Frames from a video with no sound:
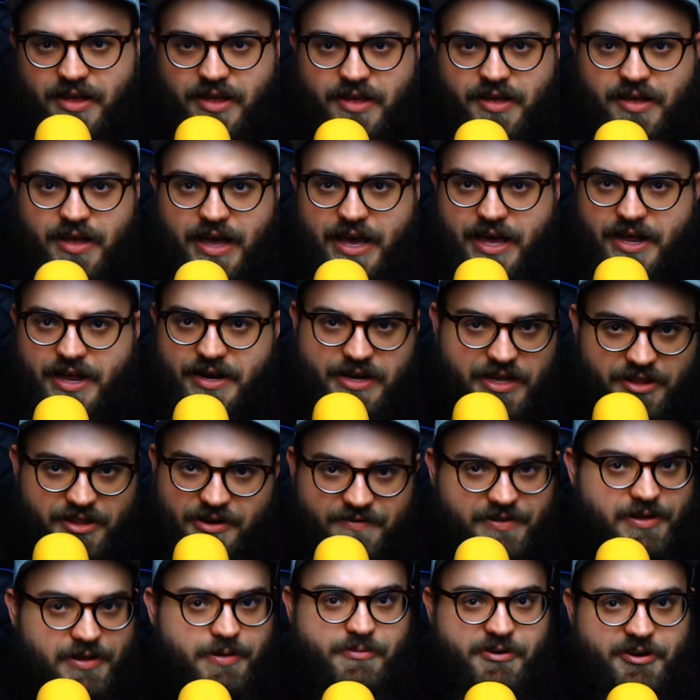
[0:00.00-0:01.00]
and neither
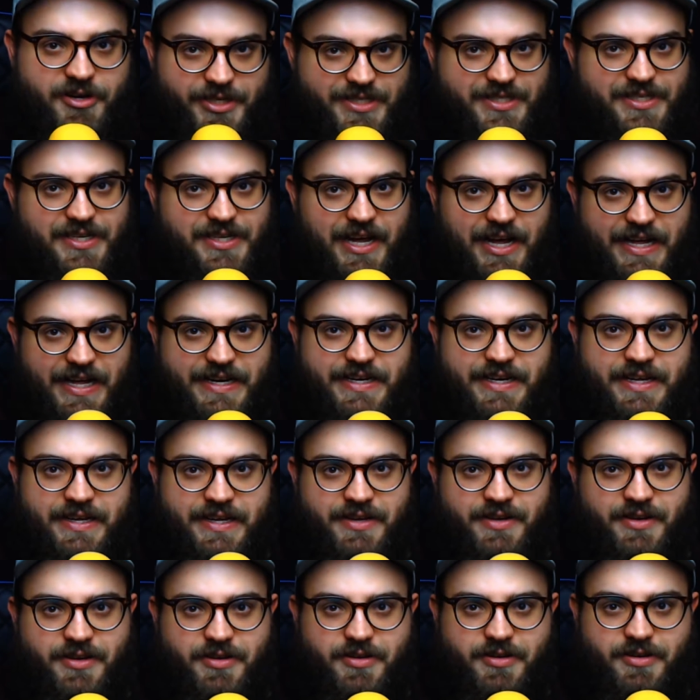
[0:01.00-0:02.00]
of them are a son.
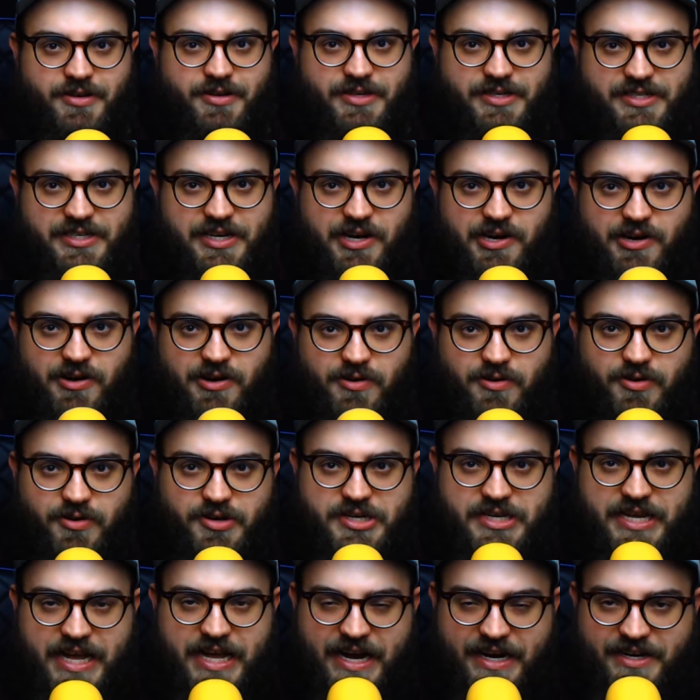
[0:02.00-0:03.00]
So
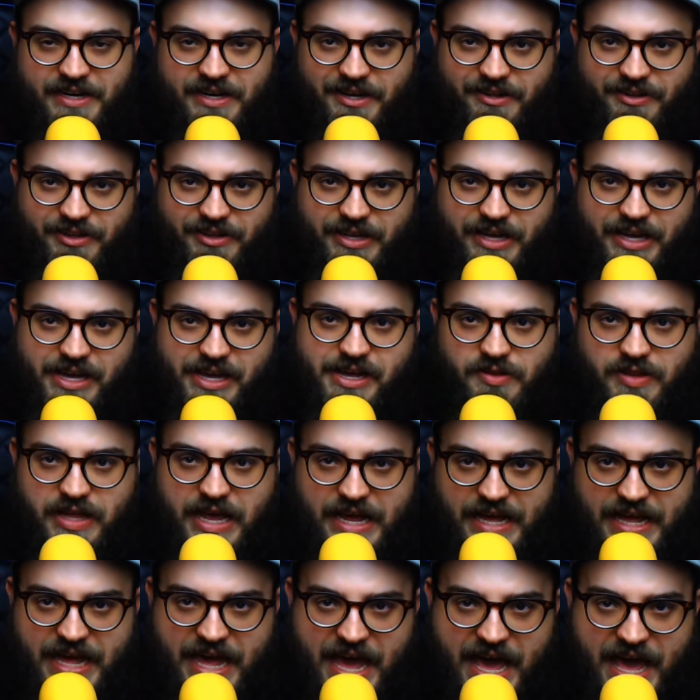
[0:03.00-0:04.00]
technically, they
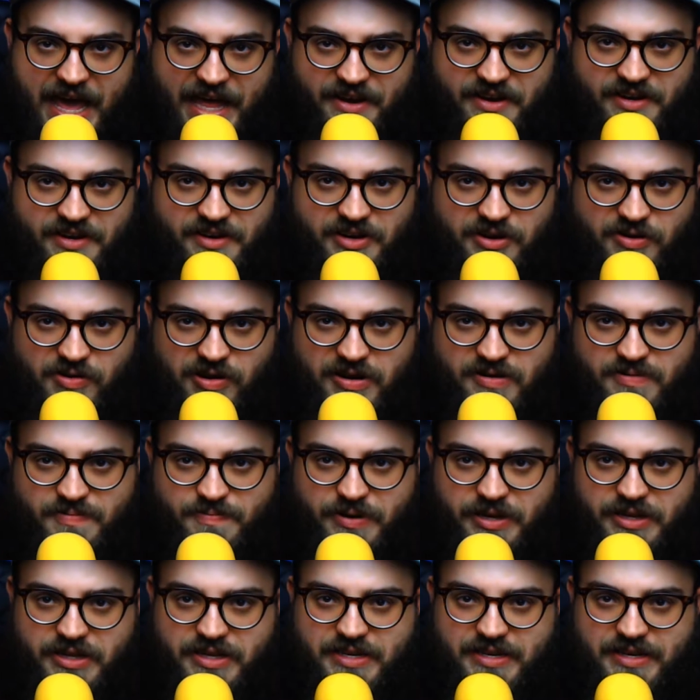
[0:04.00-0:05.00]
can't do it,
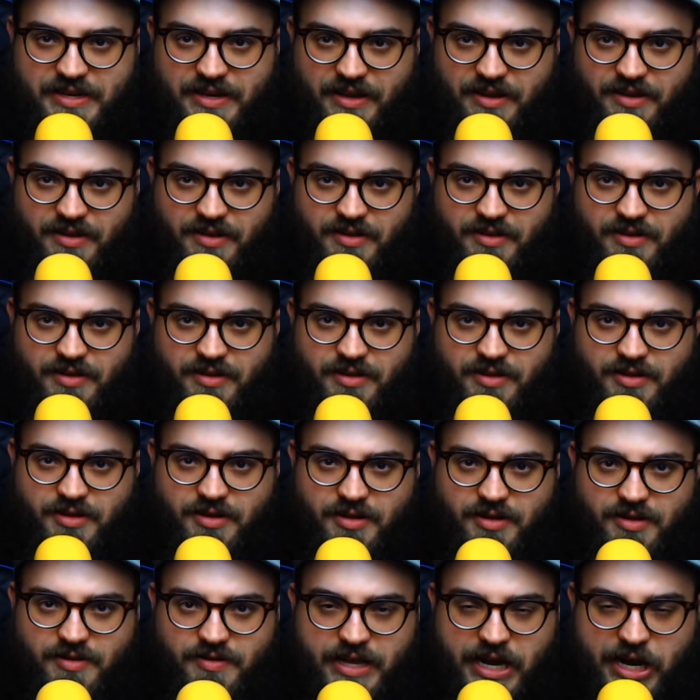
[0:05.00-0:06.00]
but
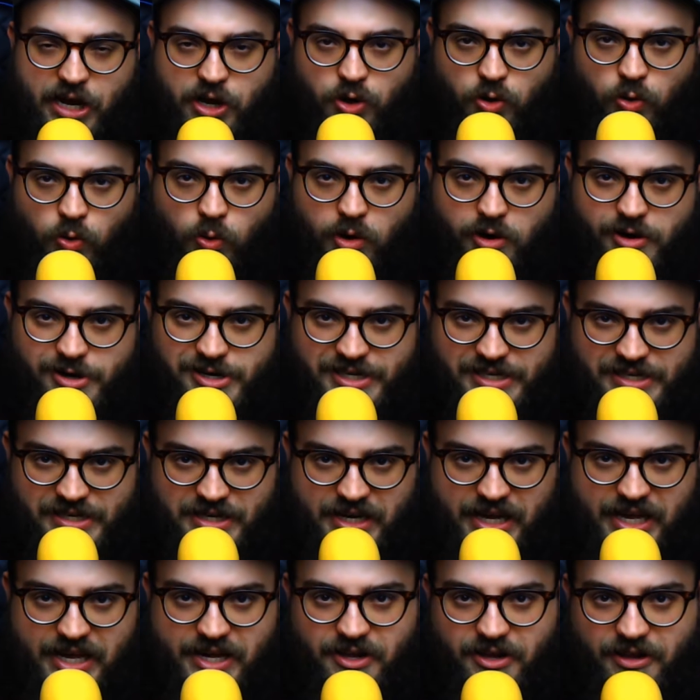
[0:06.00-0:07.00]
they coerce
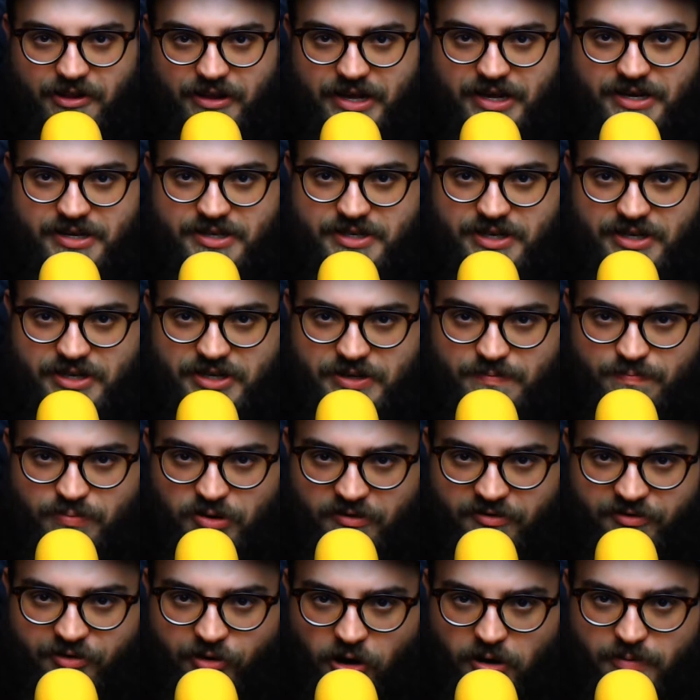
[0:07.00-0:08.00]
Neil into
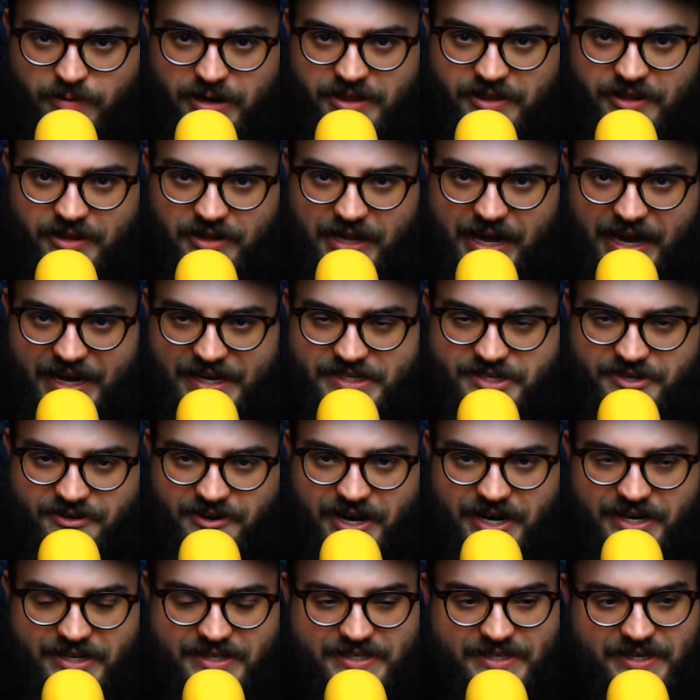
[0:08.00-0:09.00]
performing the last
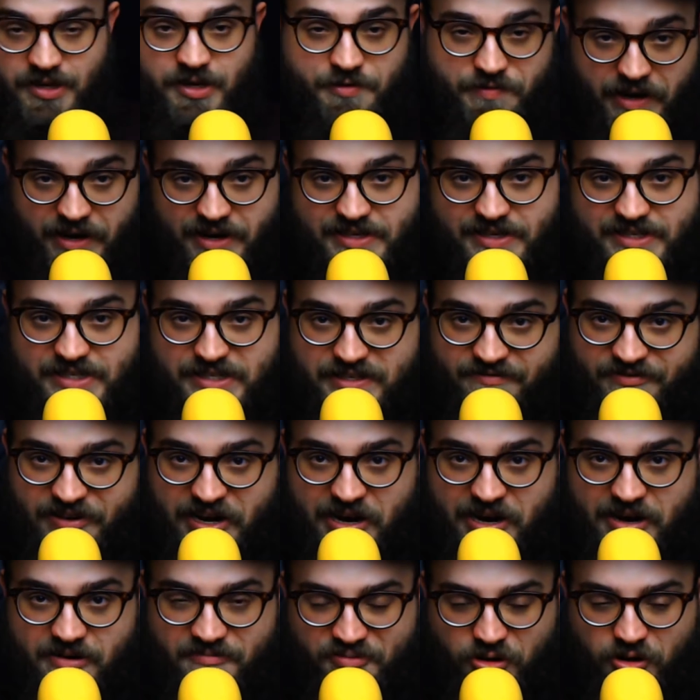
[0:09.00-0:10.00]
rites. Now, this is a
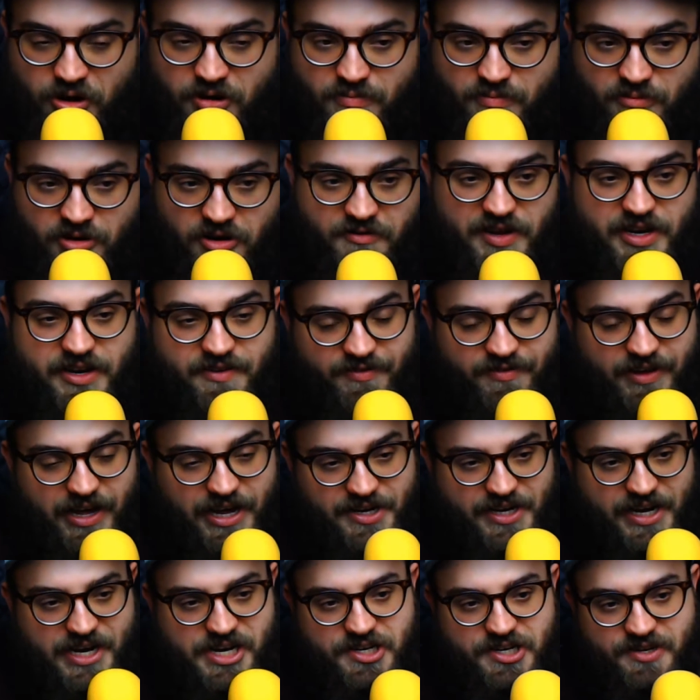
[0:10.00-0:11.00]
very important movie to
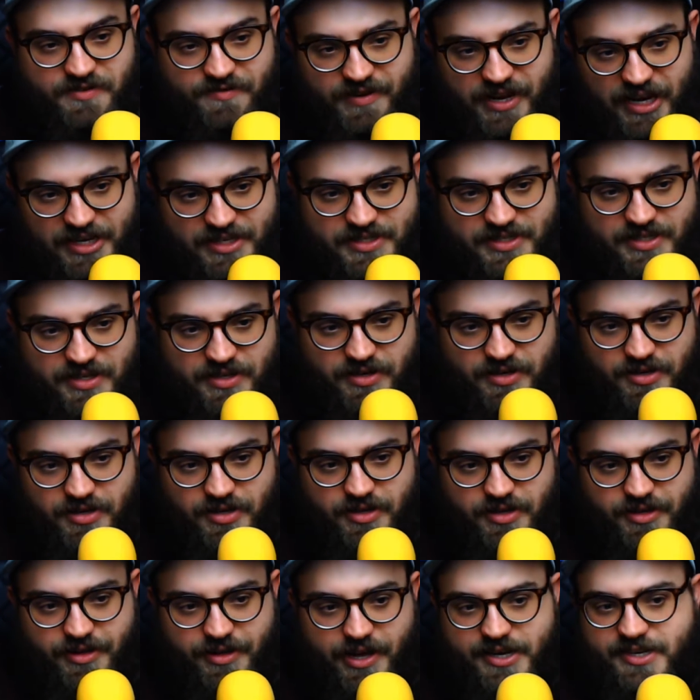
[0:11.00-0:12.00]
Fantasia Fest,
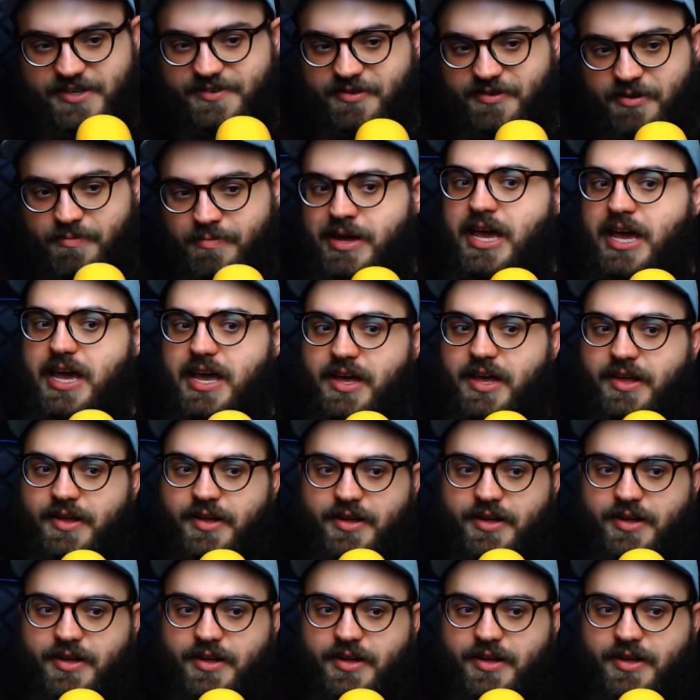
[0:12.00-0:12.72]
because for me,